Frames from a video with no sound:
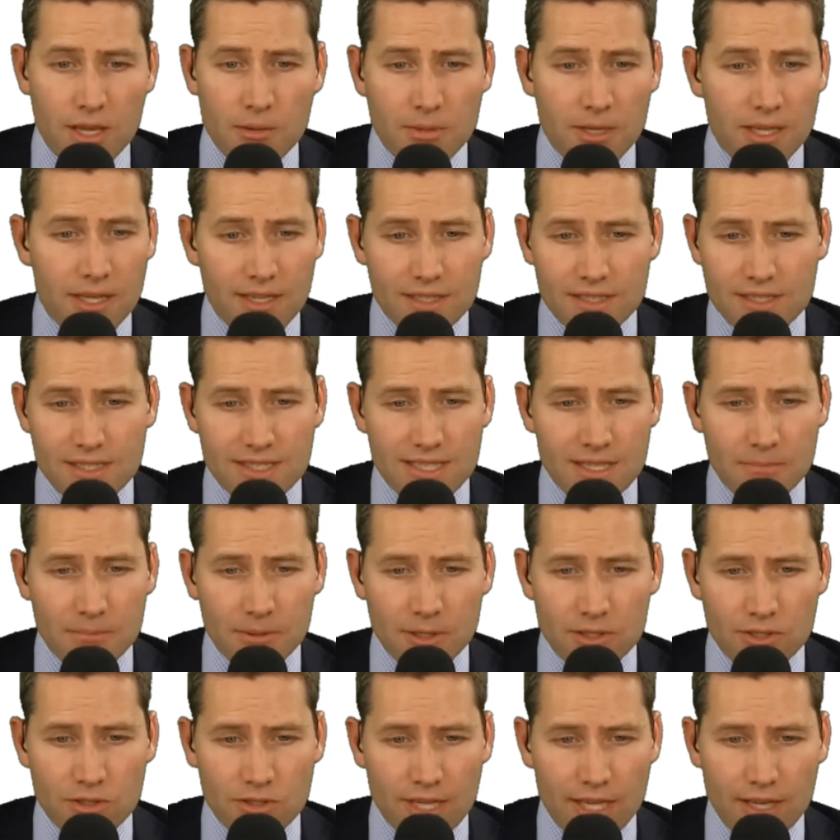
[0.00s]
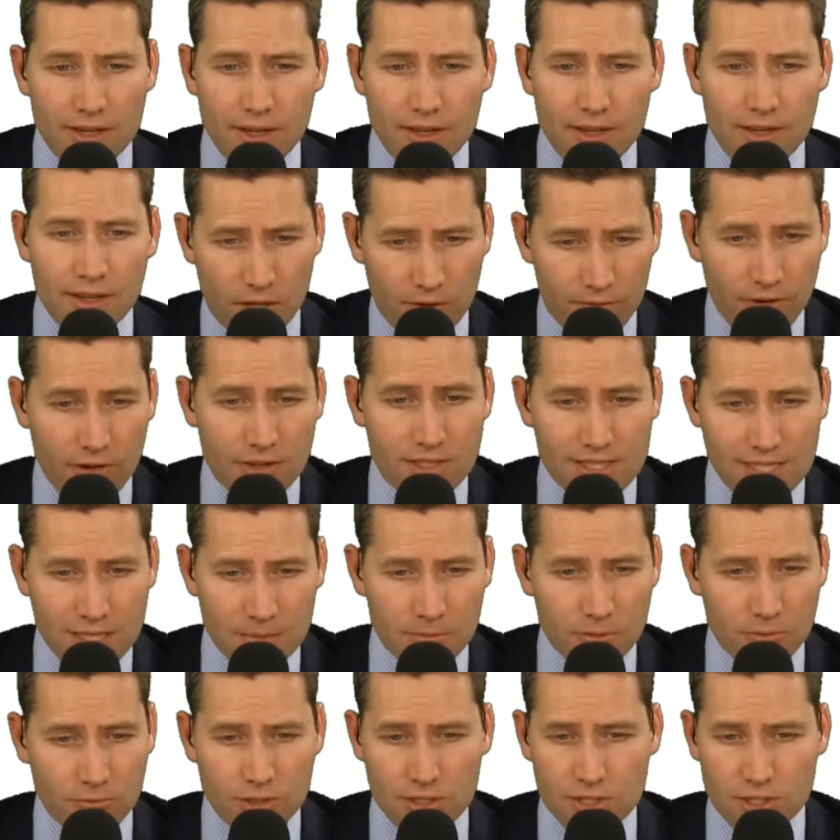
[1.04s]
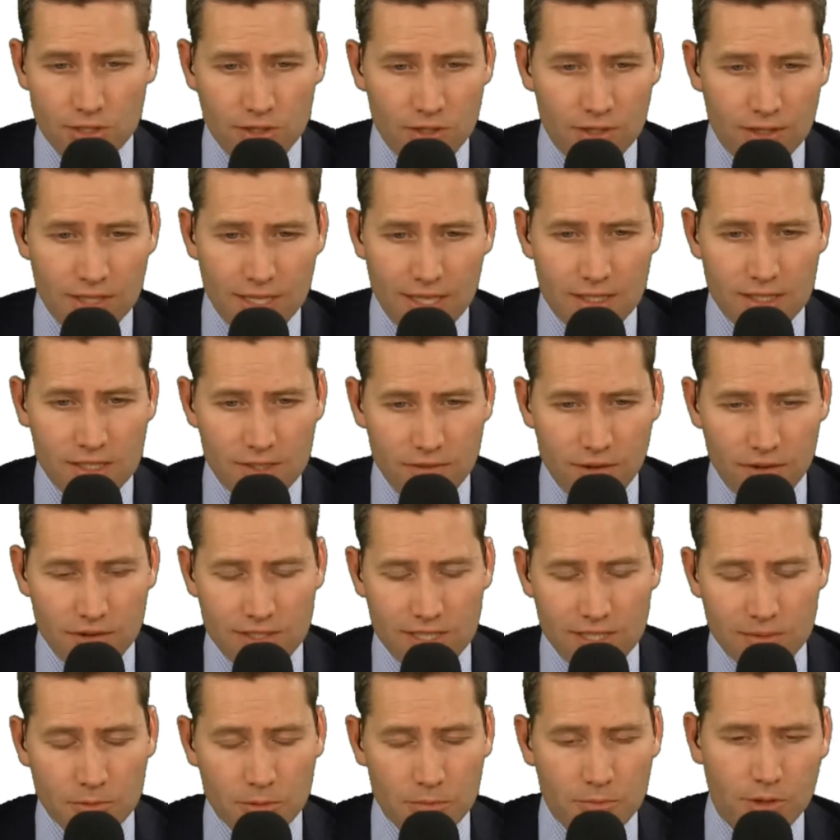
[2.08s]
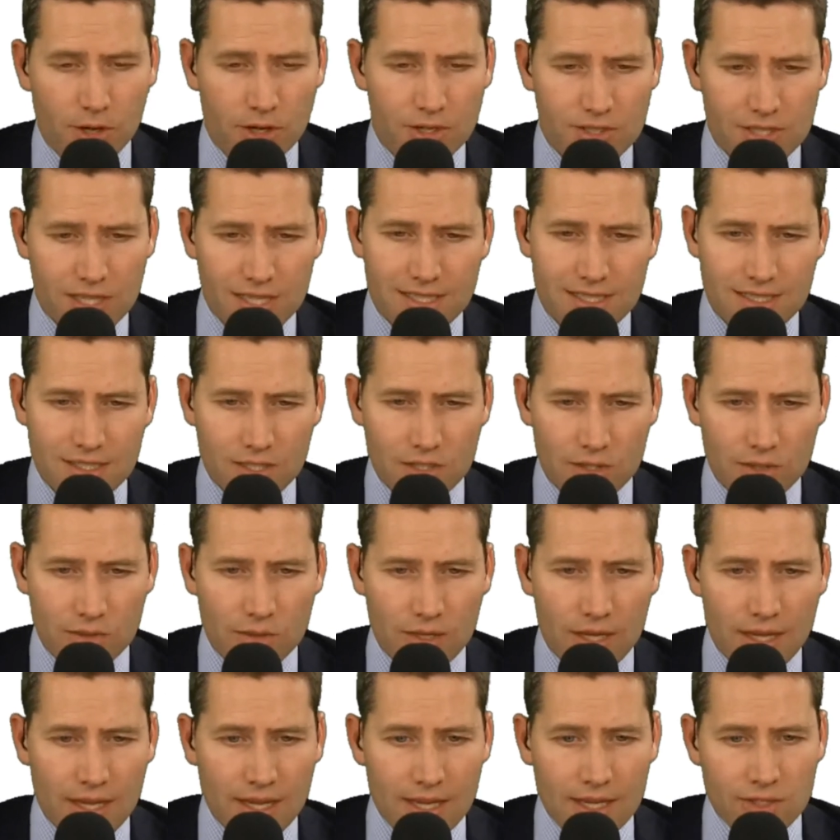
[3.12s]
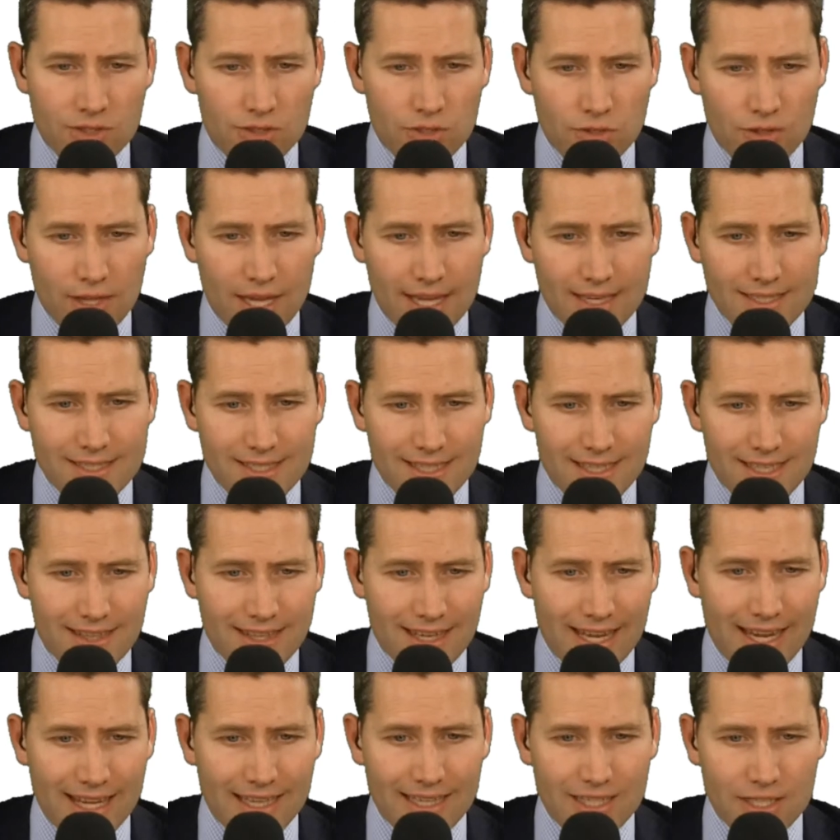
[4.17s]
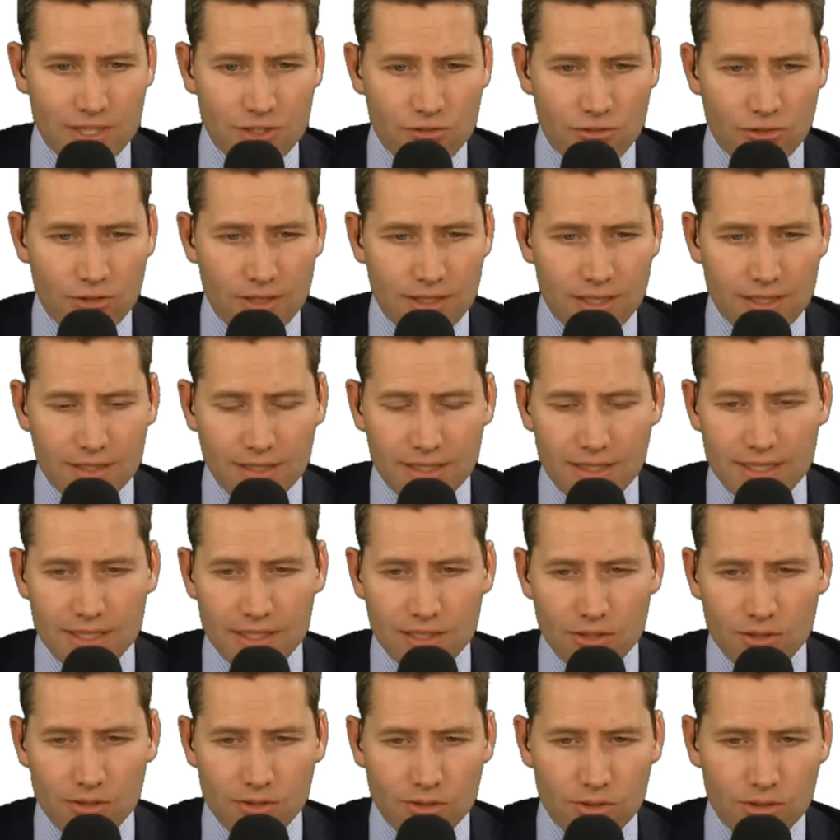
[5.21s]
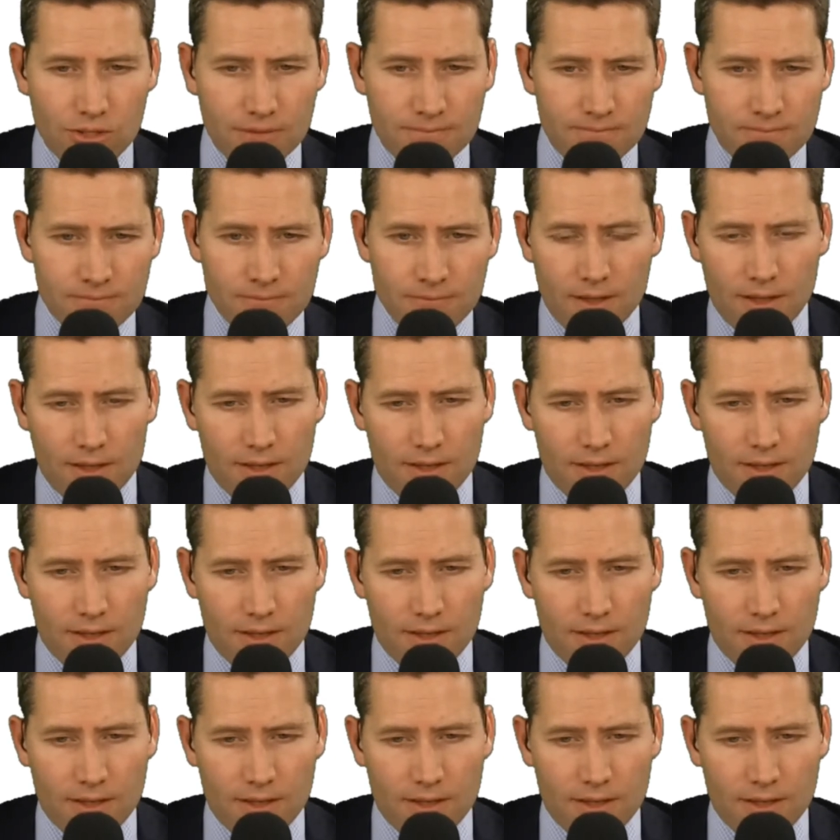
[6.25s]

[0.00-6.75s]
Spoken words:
But you can simply do that. Got a very simple return, then it's a very simple process to do that either electronically or